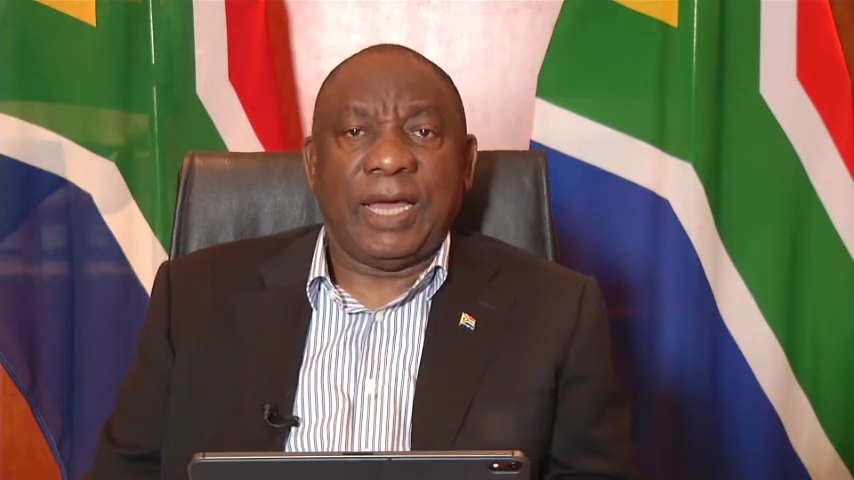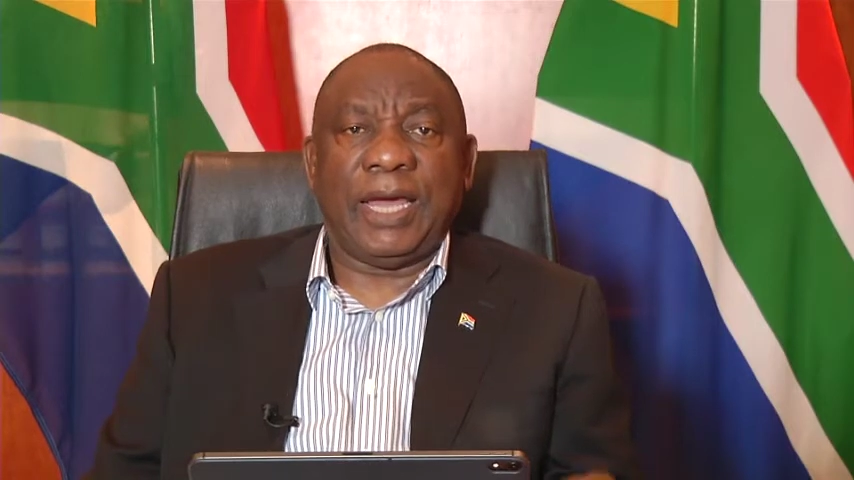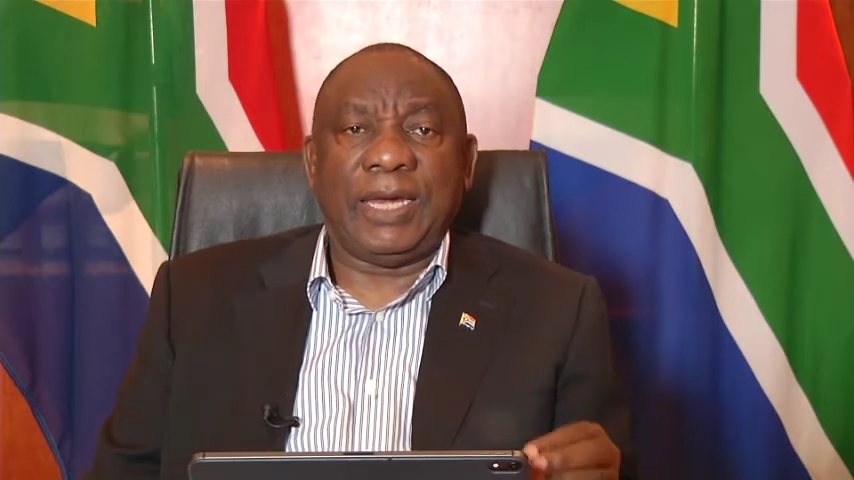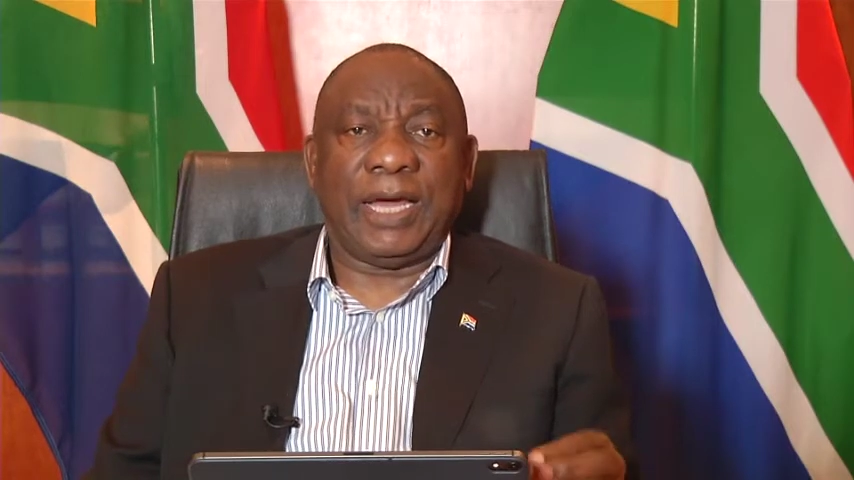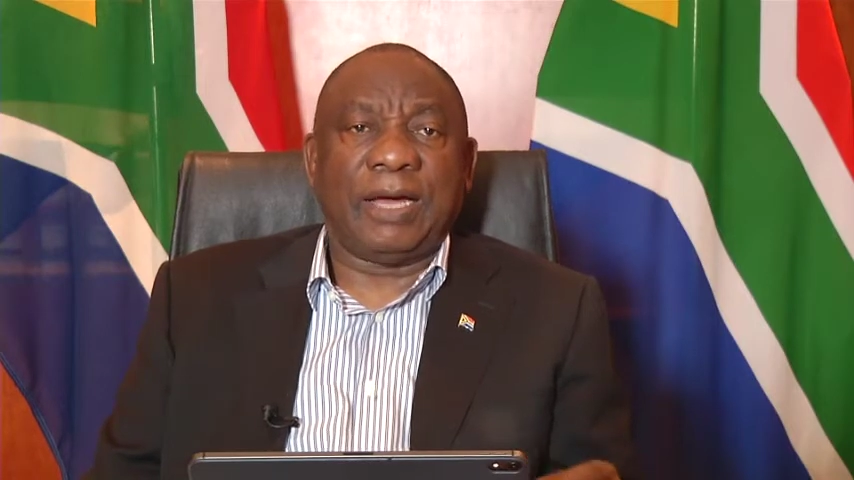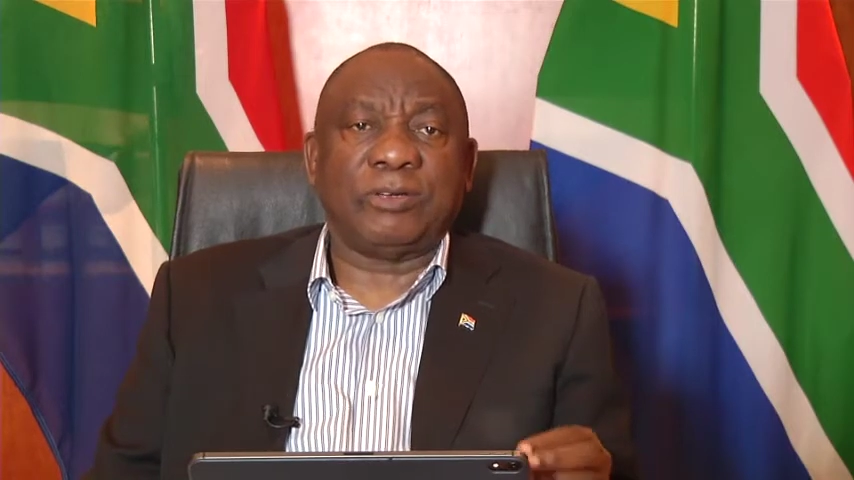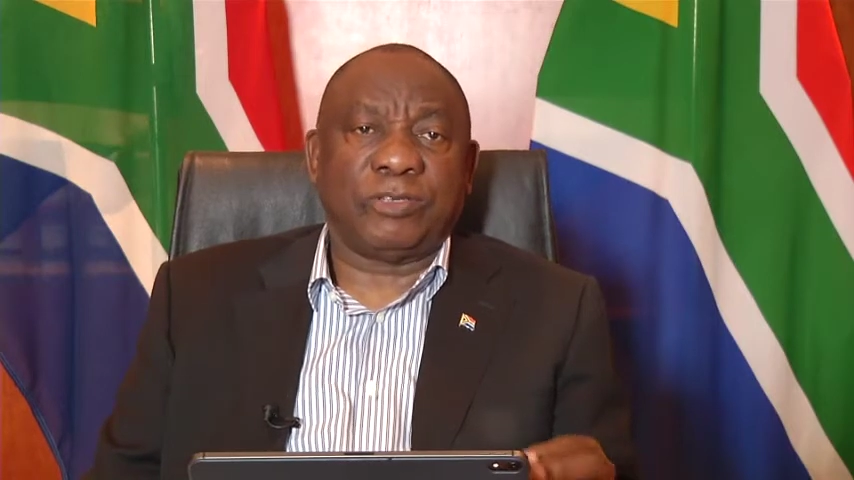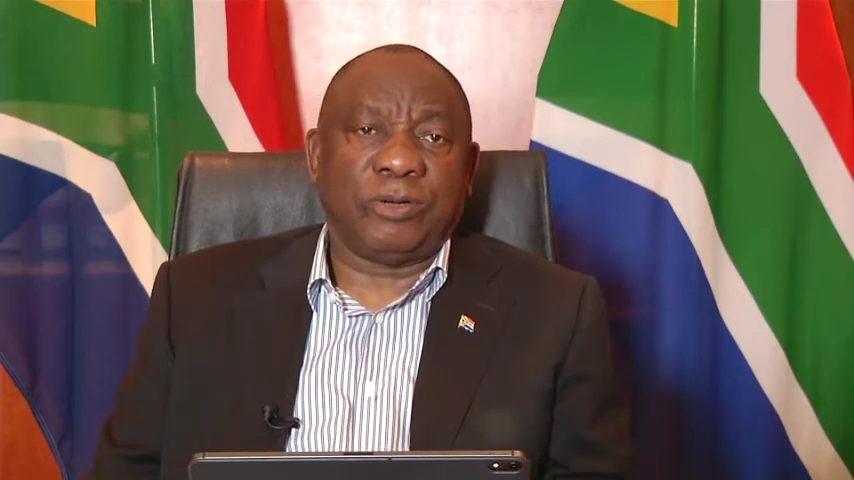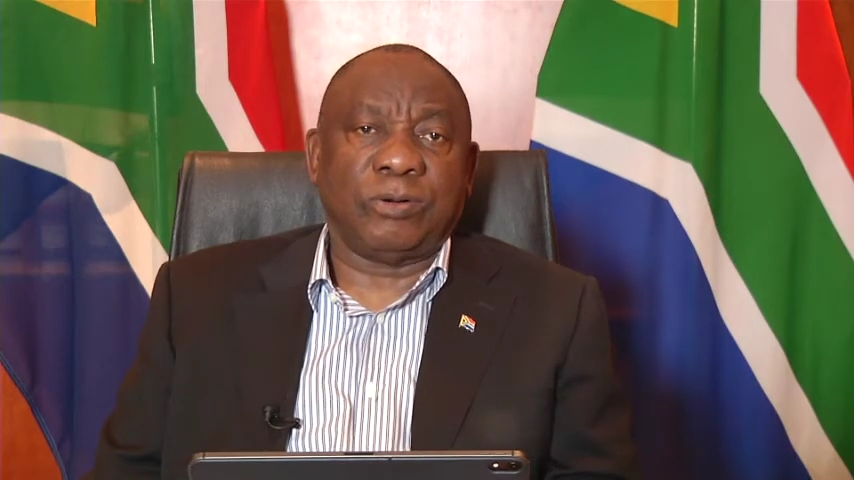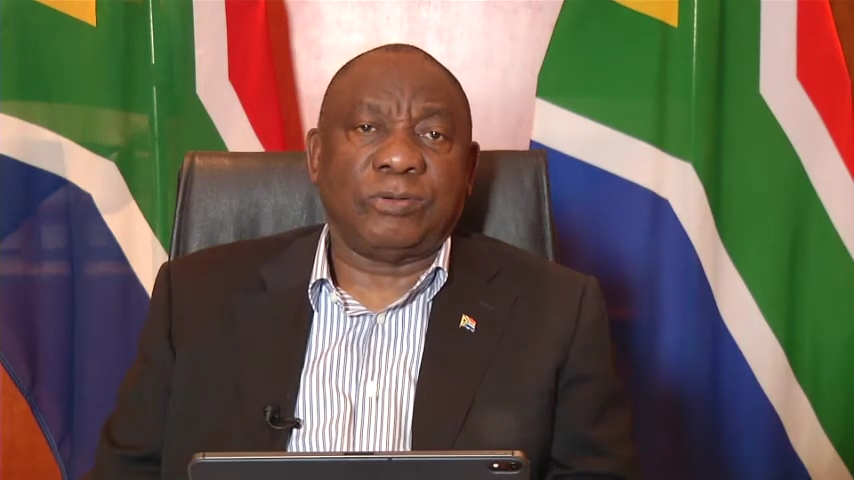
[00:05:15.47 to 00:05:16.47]
and
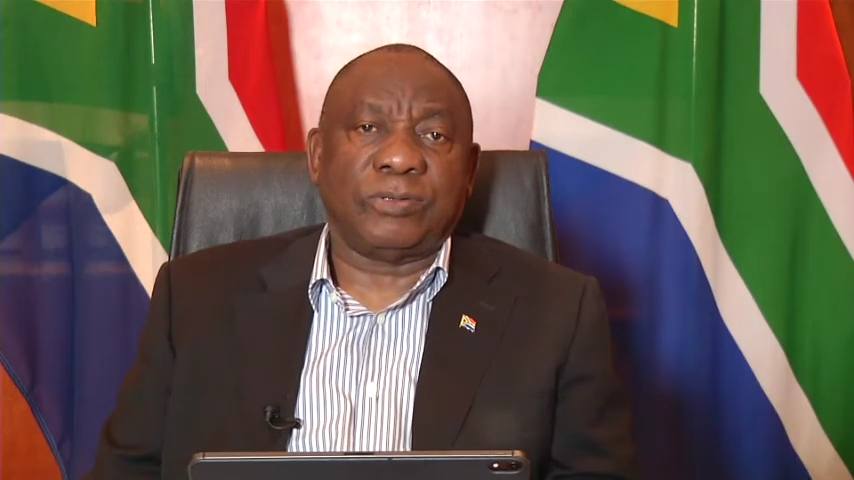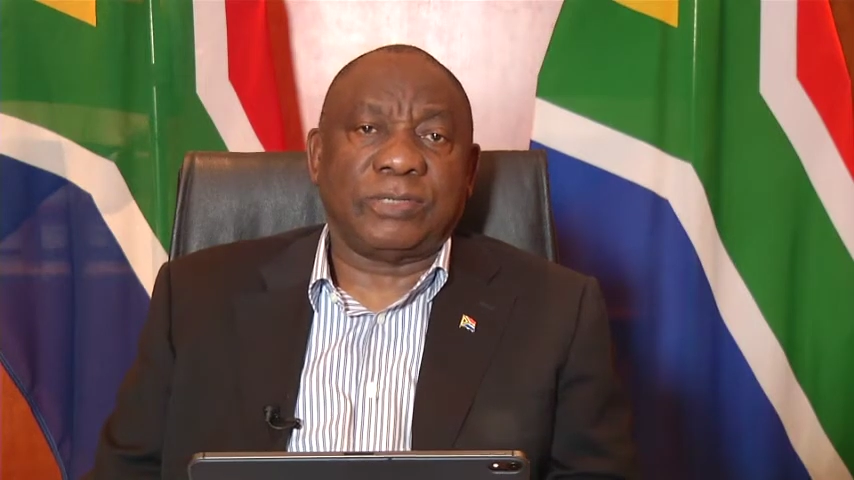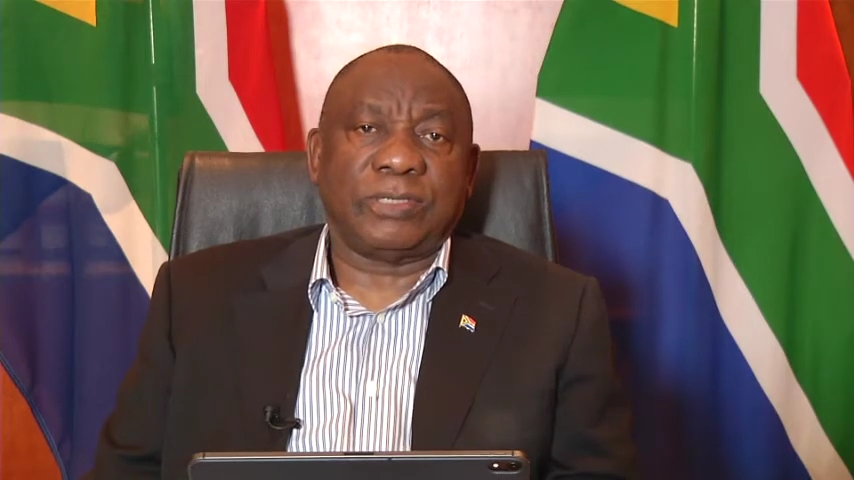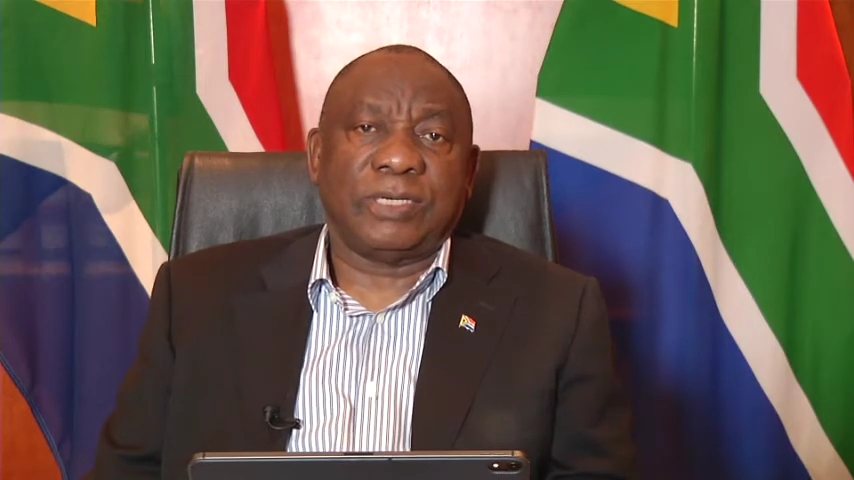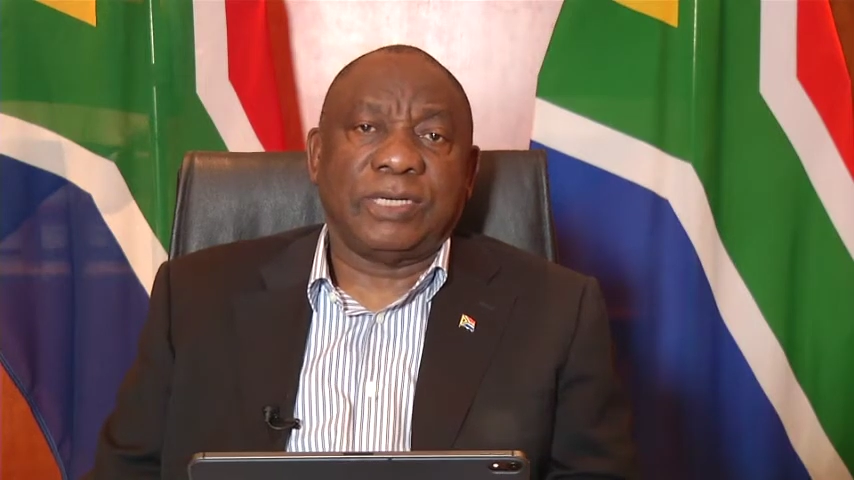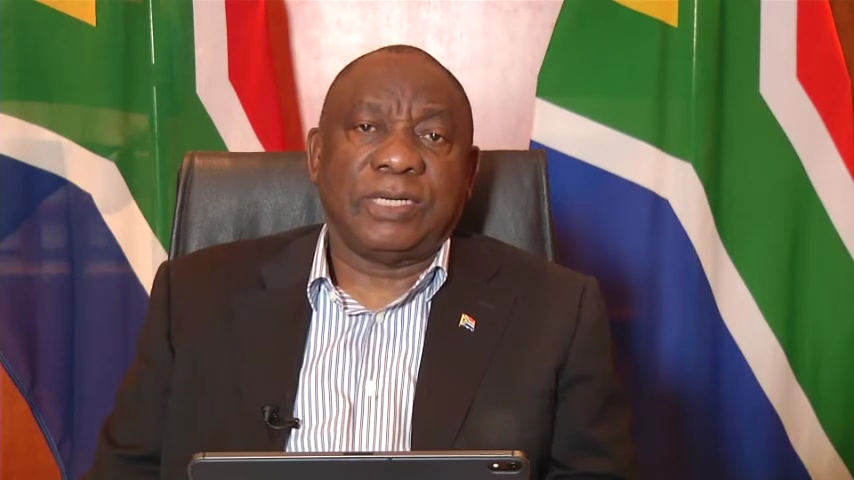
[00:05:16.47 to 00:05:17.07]
households